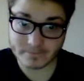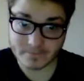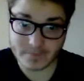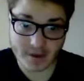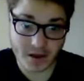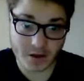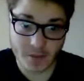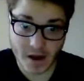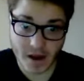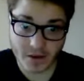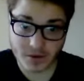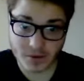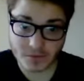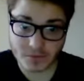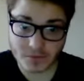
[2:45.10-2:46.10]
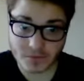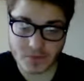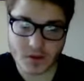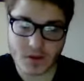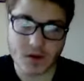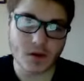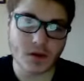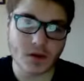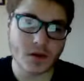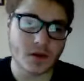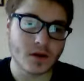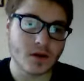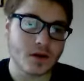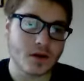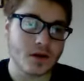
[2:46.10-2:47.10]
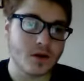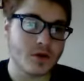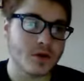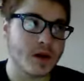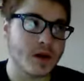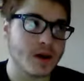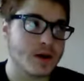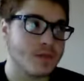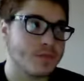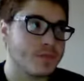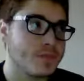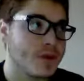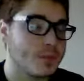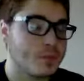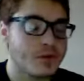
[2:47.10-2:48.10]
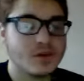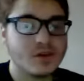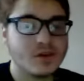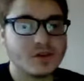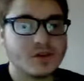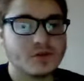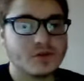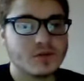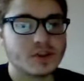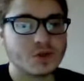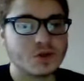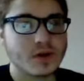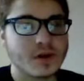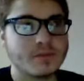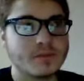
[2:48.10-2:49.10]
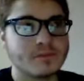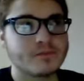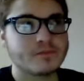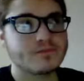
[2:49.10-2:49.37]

Think about it. Okay, I'll put it to you this way.